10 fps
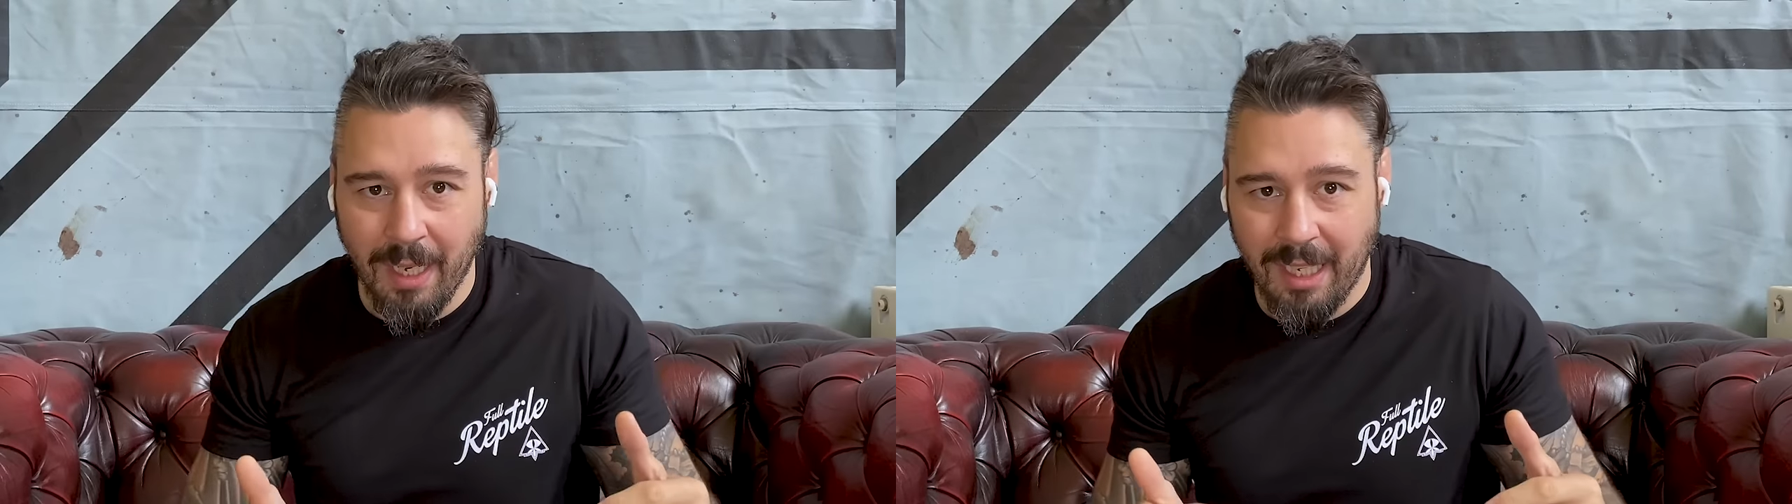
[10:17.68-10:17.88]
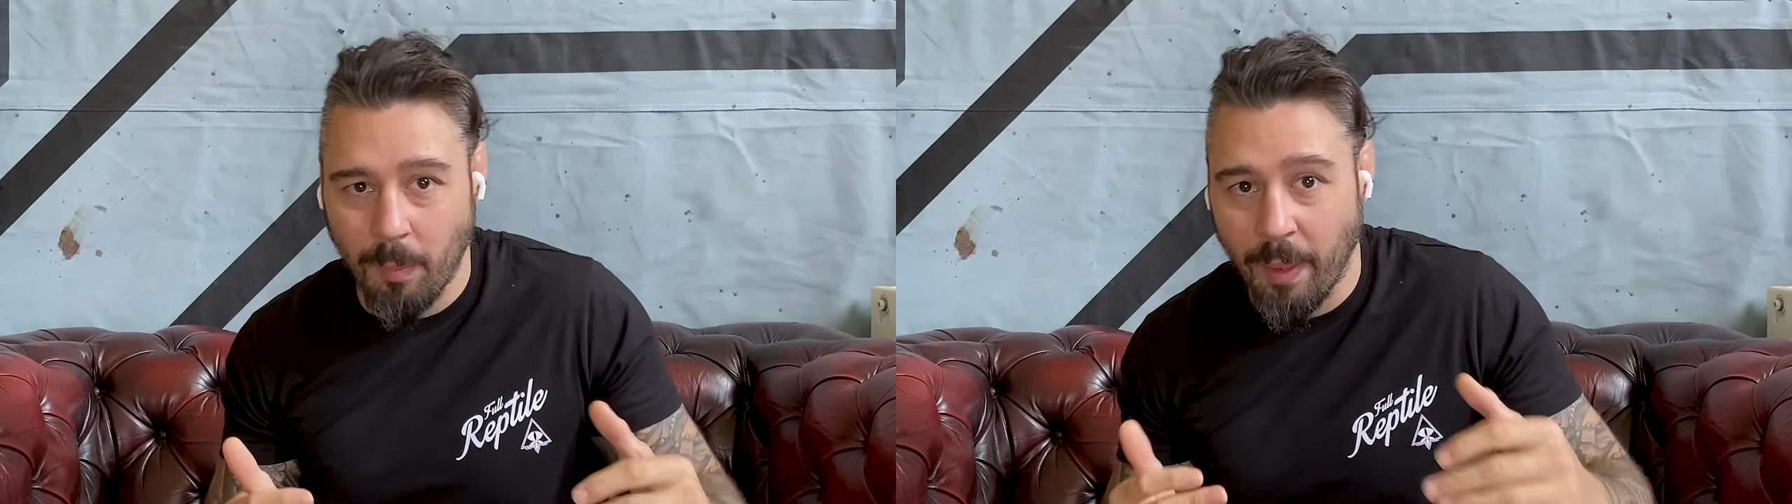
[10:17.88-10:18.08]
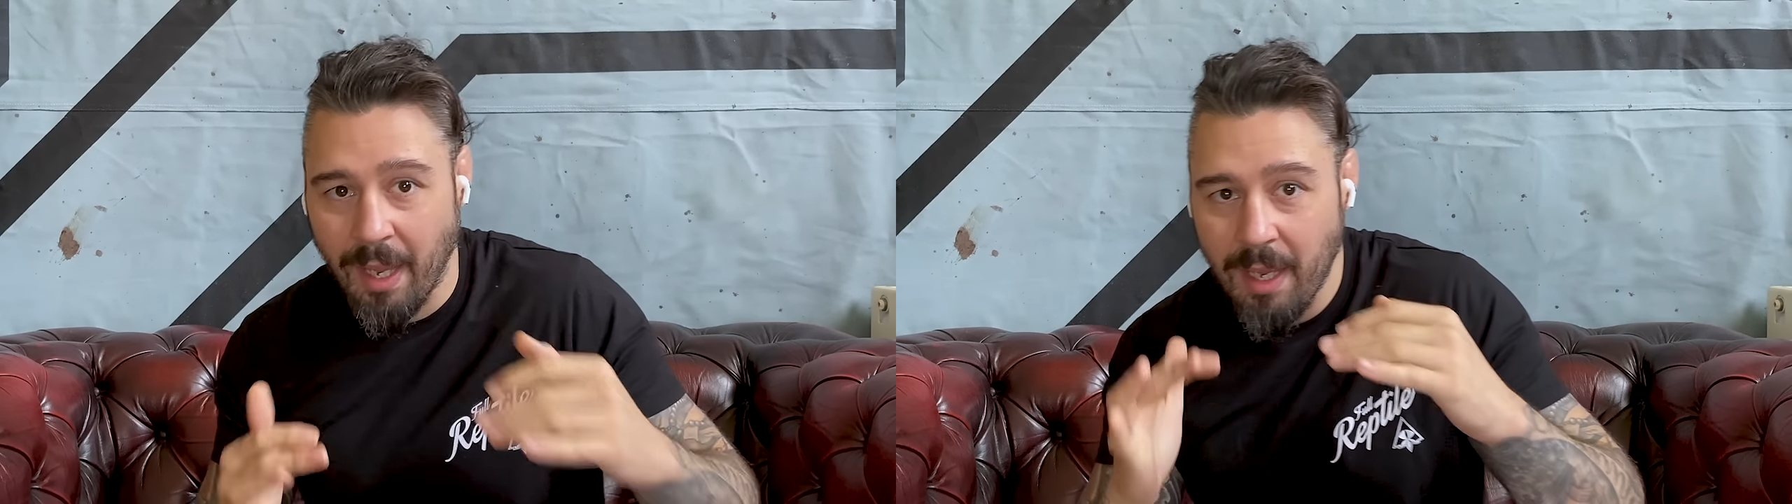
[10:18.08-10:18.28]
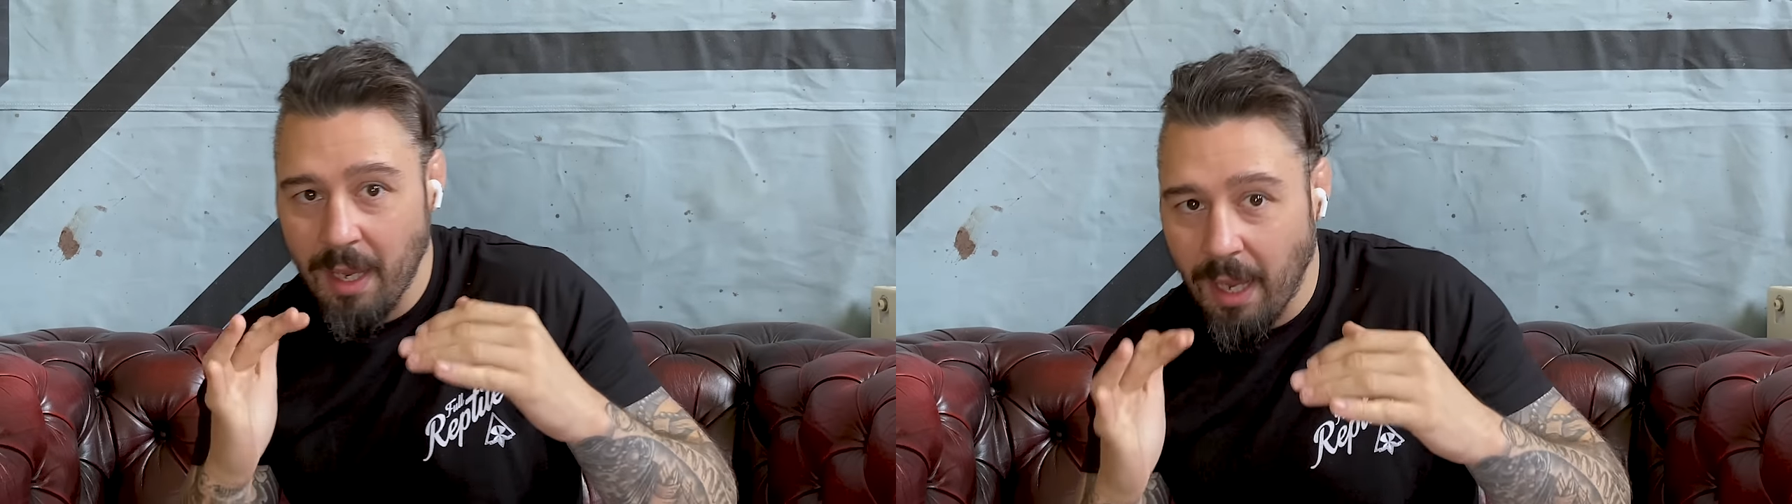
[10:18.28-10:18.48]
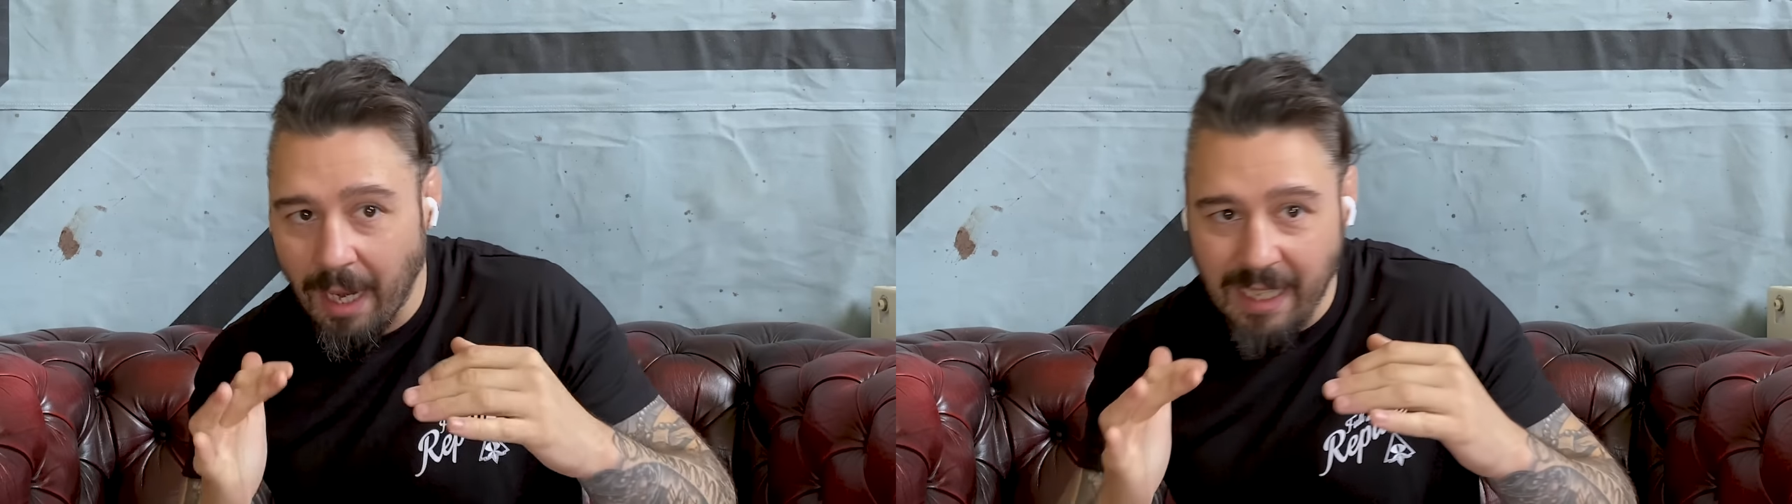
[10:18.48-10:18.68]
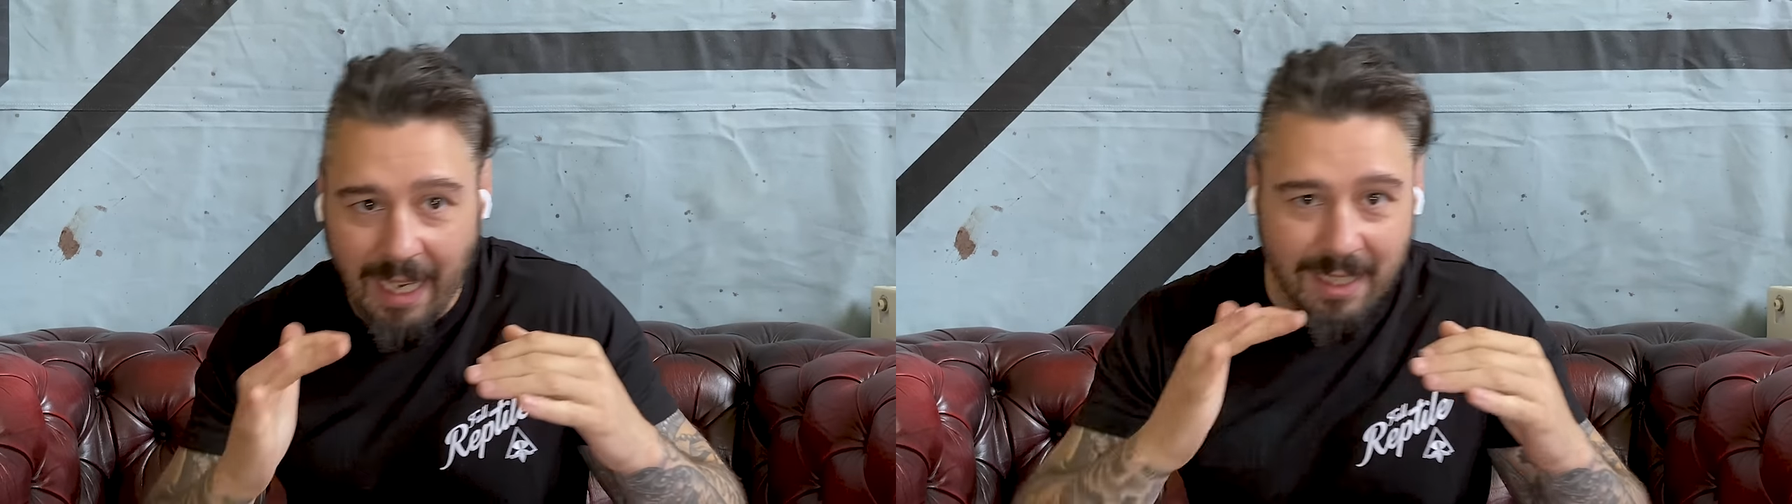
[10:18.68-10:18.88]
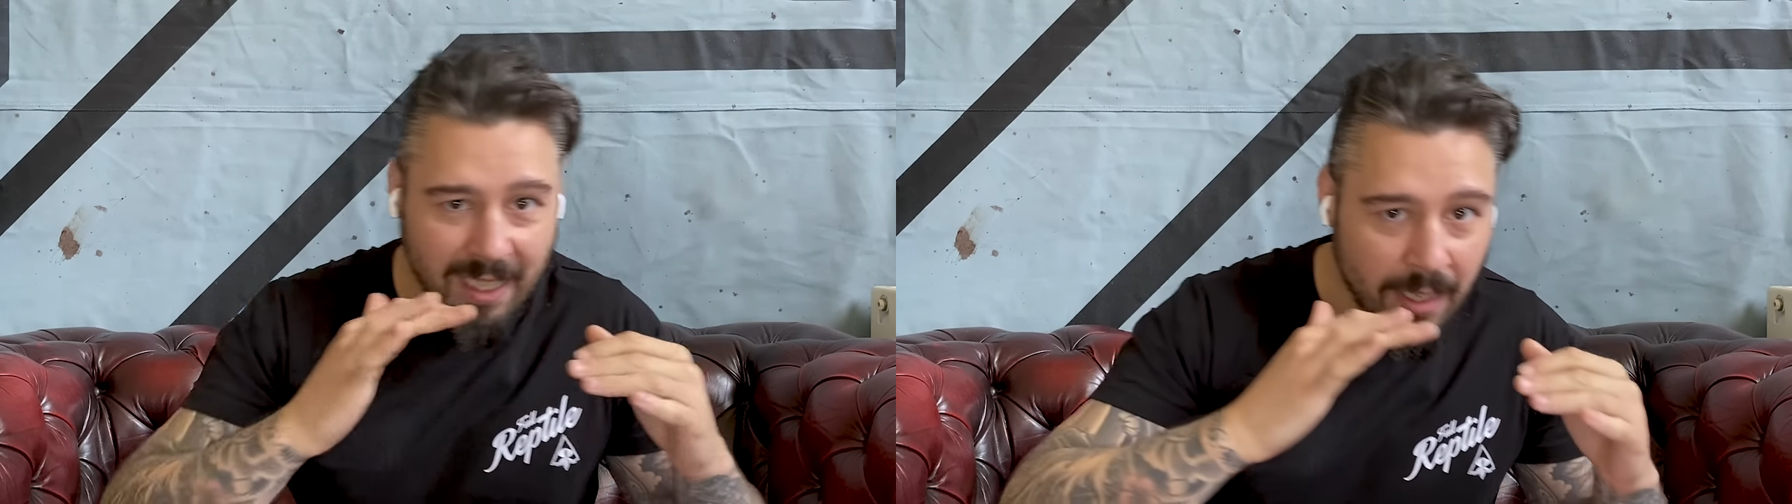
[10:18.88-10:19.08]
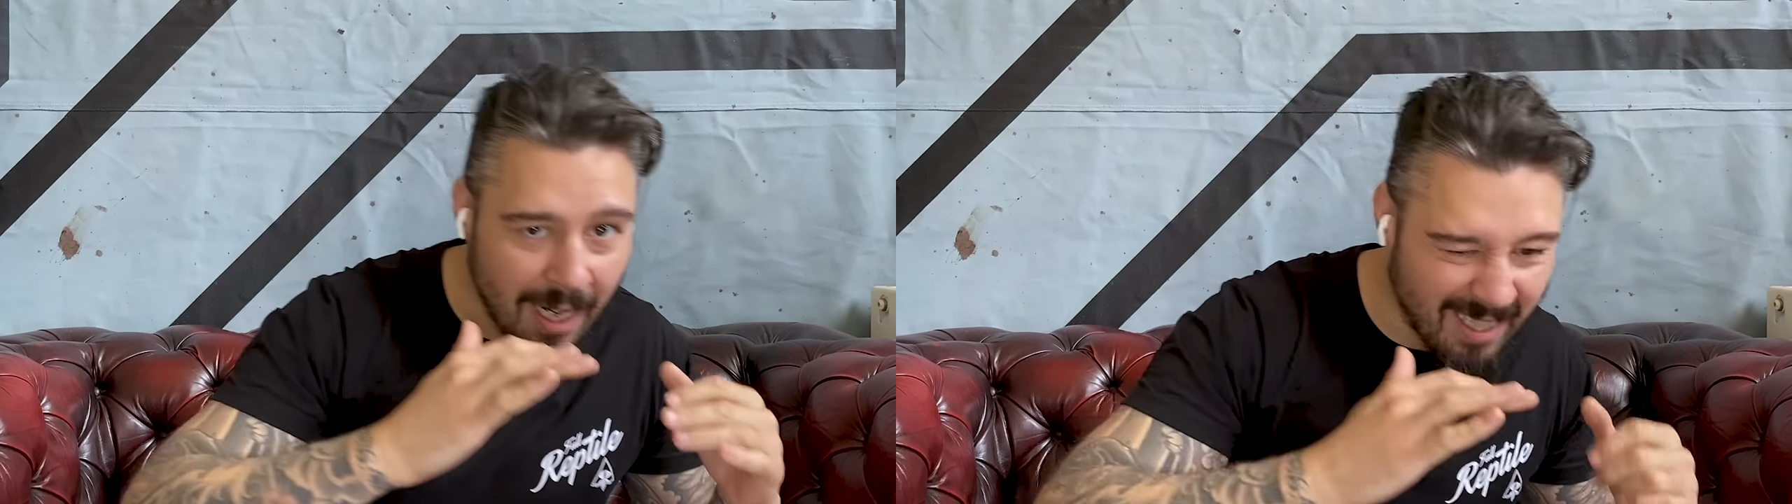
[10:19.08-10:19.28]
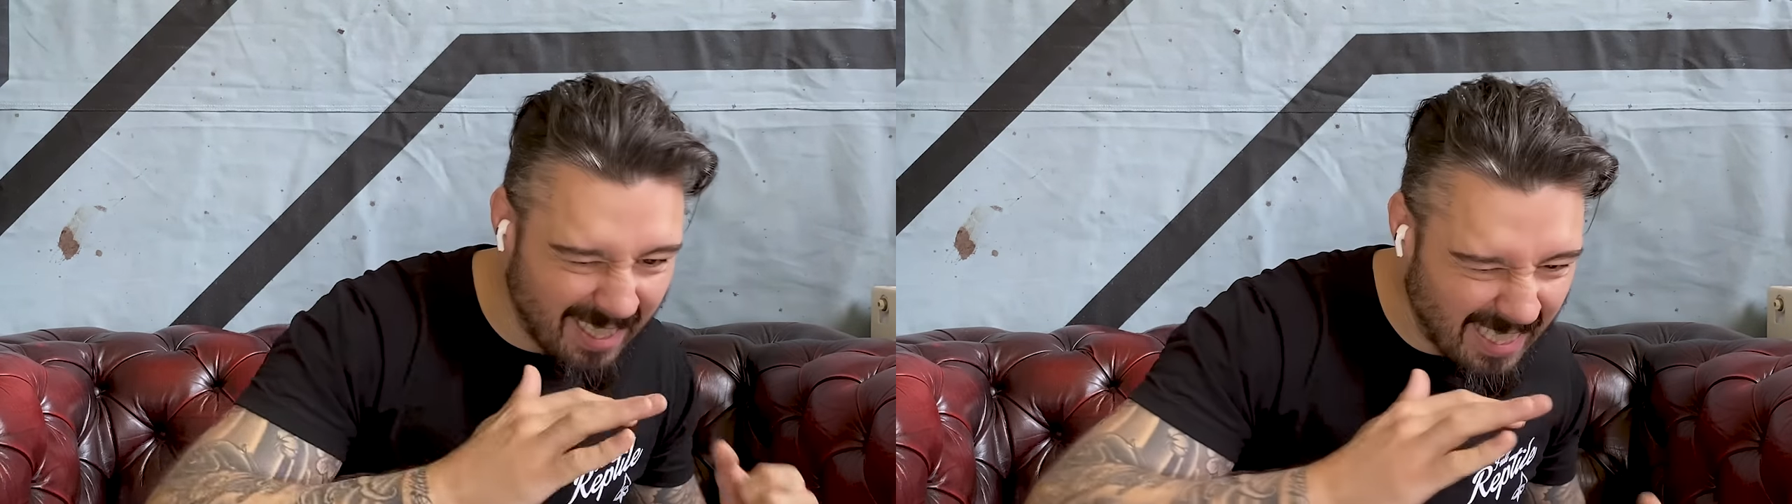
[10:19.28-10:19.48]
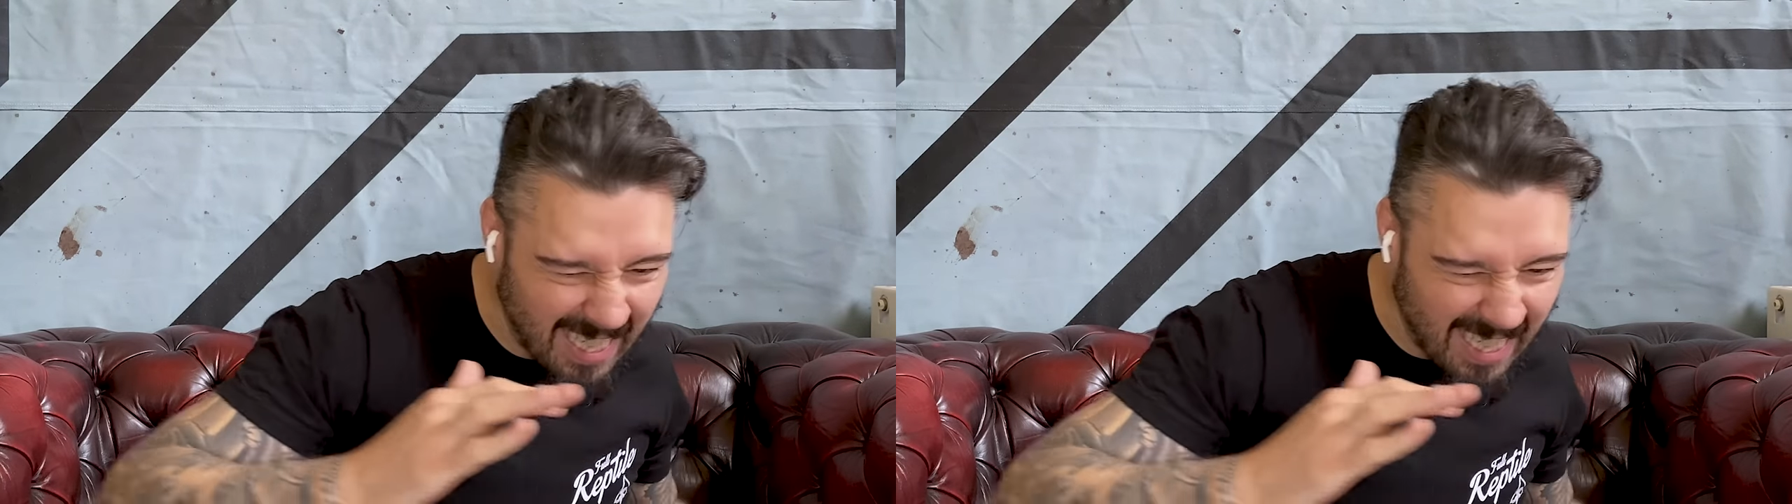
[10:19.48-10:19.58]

up a little bit and he gets this nice